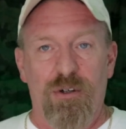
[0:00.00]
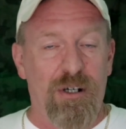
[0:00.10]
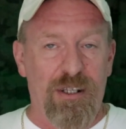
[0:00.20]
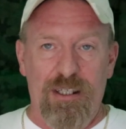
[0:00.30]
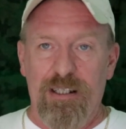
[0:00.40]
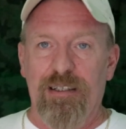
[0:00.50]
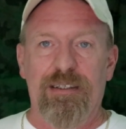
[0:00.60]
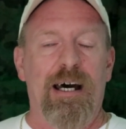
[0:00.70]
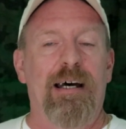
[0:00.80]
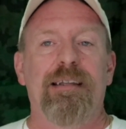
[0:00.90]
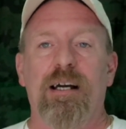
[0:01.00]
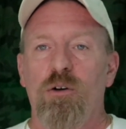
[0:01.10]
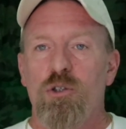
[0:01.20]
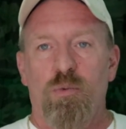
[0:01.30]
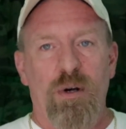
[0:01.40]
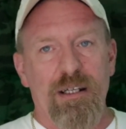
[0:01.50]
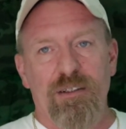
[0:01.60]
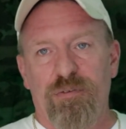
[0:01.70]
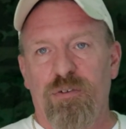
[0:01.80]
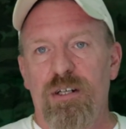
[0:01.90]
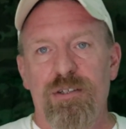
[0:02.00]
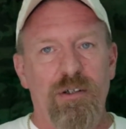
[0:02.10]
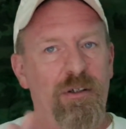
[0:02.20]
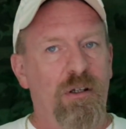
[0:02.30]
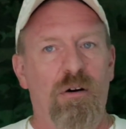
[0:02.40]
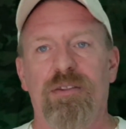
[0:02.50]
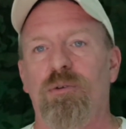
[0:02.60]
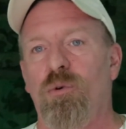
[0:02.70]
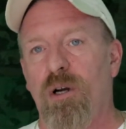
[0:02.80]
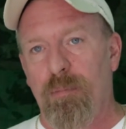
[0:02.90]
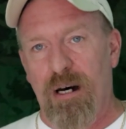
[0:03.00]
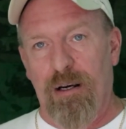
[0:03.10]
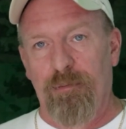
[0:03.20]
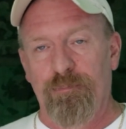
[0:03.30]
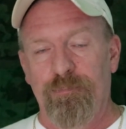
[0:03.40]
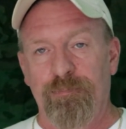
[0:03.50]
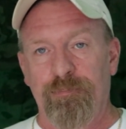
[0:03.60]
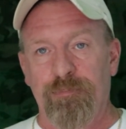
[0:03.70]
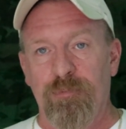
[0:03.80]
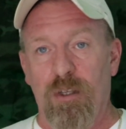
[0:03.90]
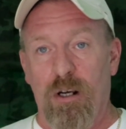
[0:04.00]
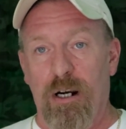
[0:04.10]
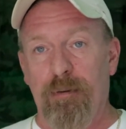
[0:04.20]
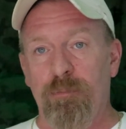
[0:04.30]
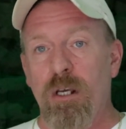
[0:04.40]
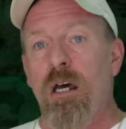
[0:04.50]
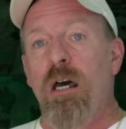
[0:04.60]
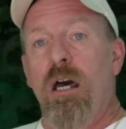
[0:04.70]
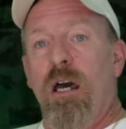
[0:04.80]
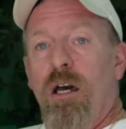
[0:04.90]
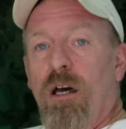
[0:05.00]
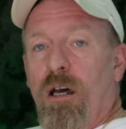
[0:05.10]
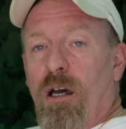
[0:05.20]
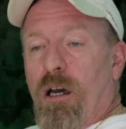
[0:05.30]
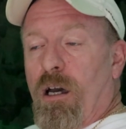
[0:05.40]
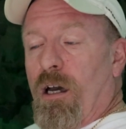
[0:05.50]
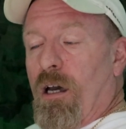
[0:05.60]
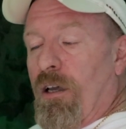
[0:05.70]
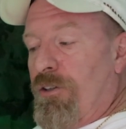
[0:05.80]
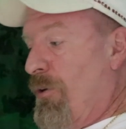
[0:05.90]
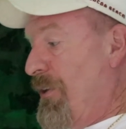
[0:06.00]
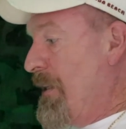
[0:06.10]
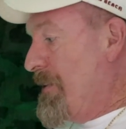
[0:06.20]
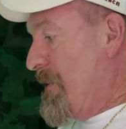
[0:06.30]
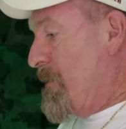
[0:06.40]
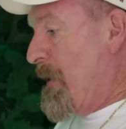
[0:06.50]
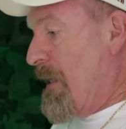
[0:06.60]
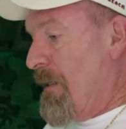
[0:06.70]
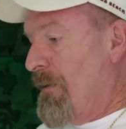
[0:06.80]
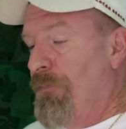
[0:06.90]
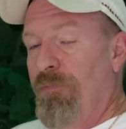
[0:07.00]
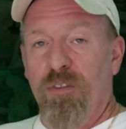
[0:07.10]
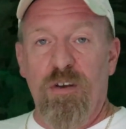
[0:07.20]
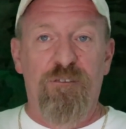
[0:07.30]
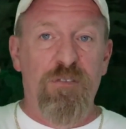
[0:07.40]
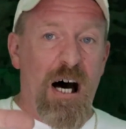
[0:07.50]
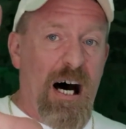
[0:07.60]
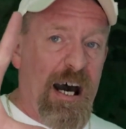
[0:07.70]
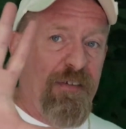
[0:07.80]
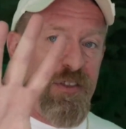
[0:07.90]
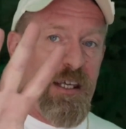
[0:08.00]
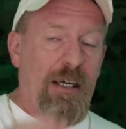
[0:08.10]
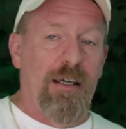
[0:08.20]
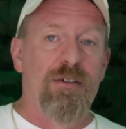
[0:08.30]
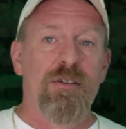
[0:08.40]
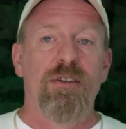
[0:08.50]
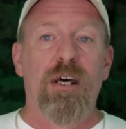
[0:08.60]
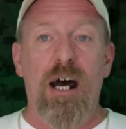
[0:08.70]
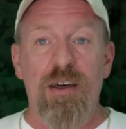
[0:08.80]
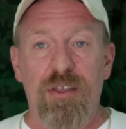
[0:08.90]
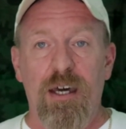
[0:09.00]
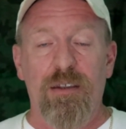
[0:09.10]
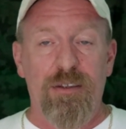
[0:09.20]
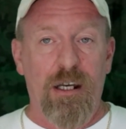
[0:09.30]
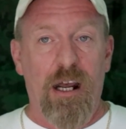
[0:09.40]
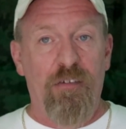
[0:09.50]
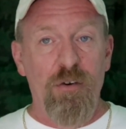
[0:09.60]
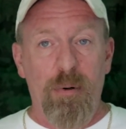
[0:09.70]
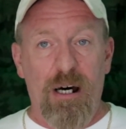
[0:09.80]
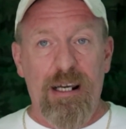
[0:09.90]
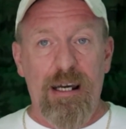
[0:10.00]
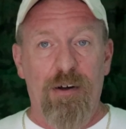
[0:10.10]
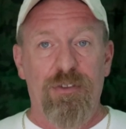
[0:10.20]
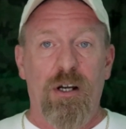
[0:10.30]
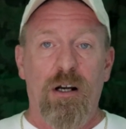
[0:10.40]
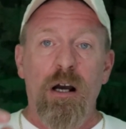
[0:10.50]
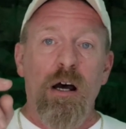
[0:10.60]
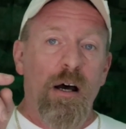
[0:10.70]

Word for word: or anything like that. That goes right in the freezer and you don't have to worry about it. All right? So this has been the five things that I think that everybody out there,